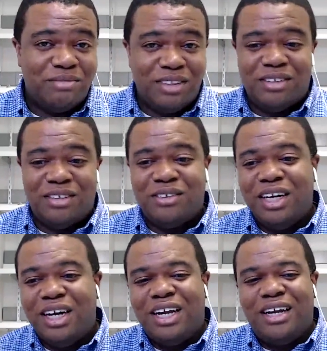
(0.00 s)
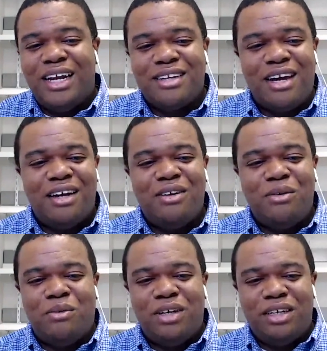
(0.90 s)
and that's kind of
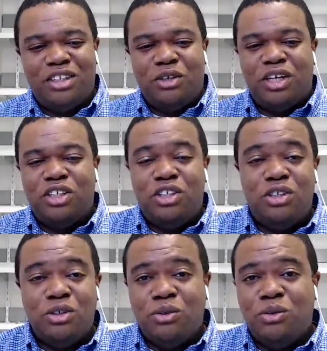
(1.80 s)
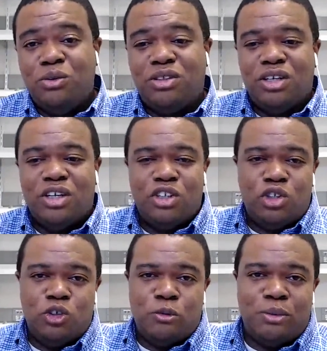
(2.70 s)
what you can use
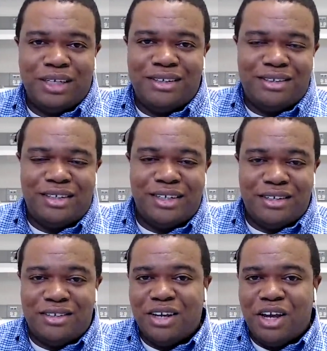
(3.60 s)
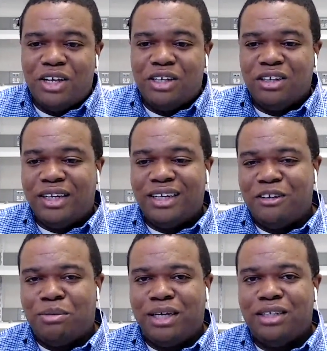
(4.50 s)
to split test your
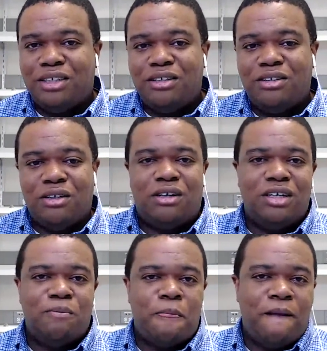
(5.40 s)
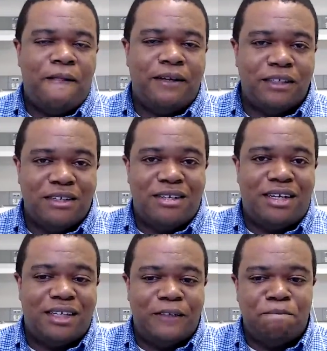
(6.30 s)
landing pages on your
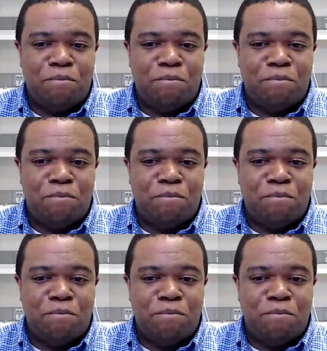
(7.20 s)
site.